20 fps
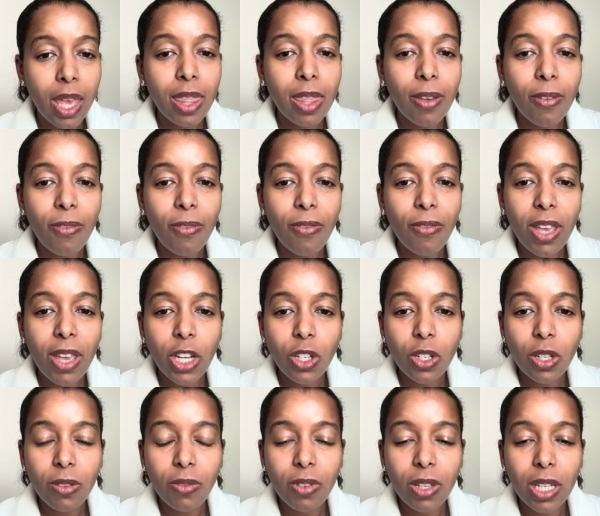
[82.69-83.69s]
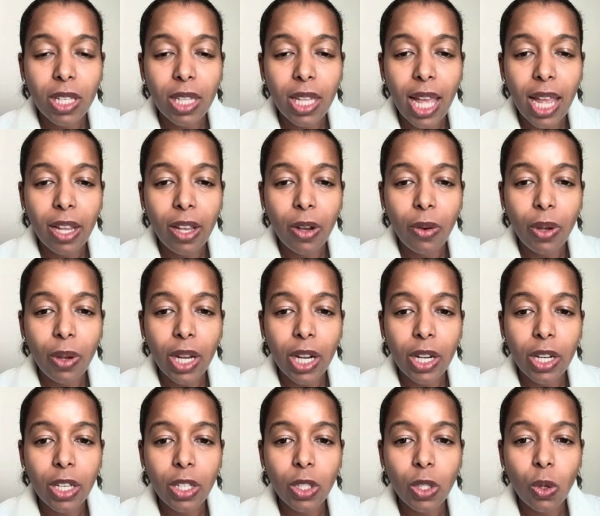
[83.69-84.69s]
The Facial Vitiligo
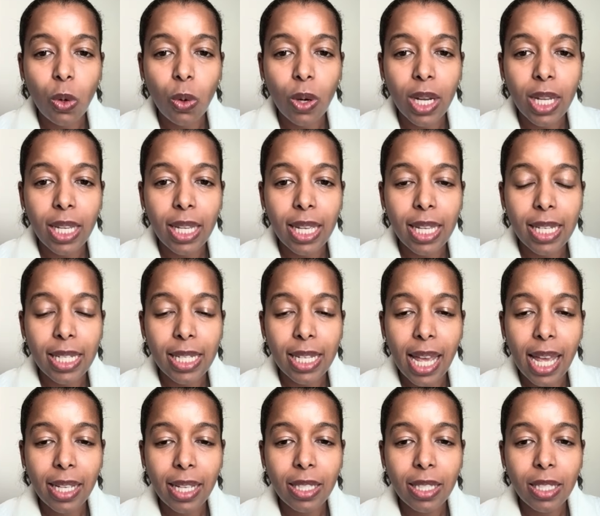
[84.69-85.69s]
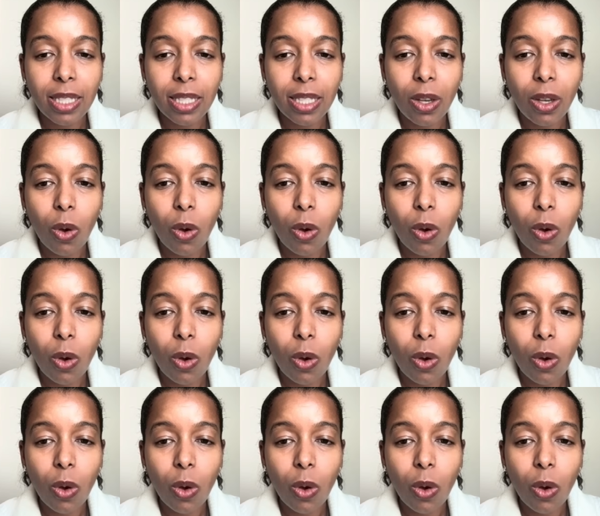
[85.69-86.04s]
Area Scoring Index,